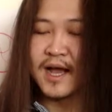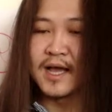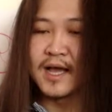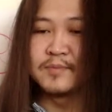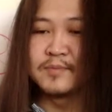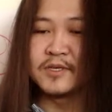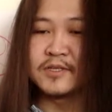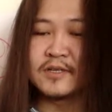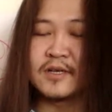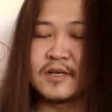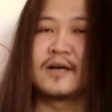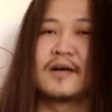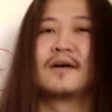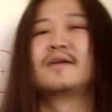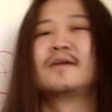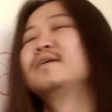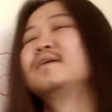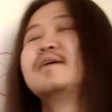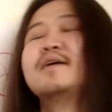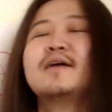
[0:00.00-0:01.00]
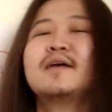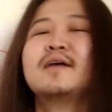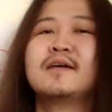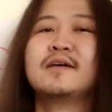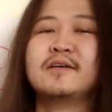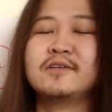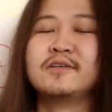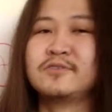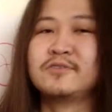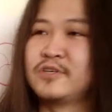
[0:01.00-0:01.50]
I mean,
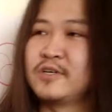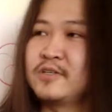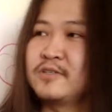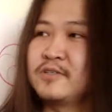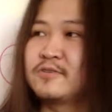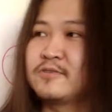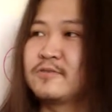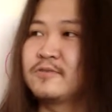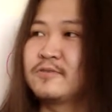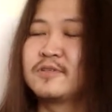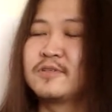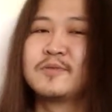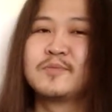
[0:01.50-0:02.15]
in general,